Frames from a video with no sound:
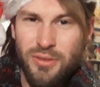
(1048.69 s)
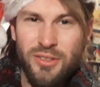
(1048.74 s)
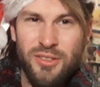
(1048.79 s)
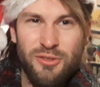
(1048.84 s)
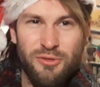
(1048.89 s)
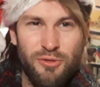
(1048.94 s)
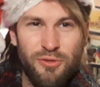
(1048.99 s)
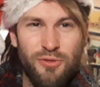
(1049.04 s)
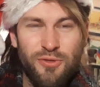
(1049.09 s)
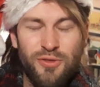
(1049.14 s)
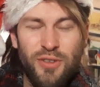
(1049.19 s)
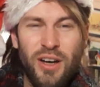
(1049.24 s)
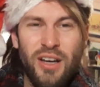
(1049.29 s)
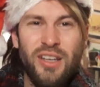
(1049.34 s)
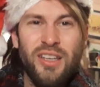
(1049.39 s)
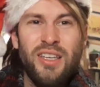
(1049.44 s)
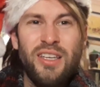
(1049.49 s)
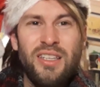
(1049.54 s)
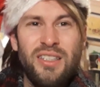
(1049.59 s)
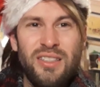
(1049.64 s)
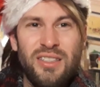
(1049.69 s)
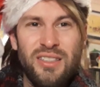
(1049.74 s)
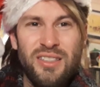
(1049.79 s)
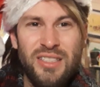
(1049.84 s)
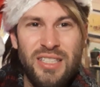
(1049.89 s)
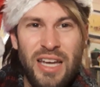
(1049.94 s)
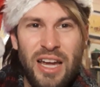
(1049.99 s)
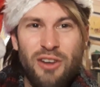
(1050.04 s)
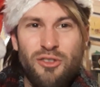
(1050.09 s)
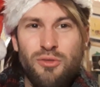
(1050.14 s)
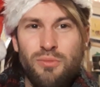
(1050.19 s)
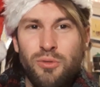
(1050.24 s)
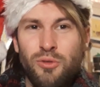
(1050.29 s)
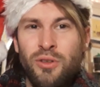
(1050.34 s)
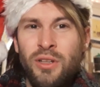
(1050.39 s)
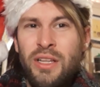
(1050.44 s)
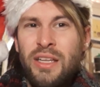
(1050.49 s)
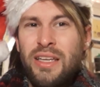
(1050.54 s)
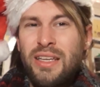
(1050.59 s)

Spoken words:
It's fucking terrible.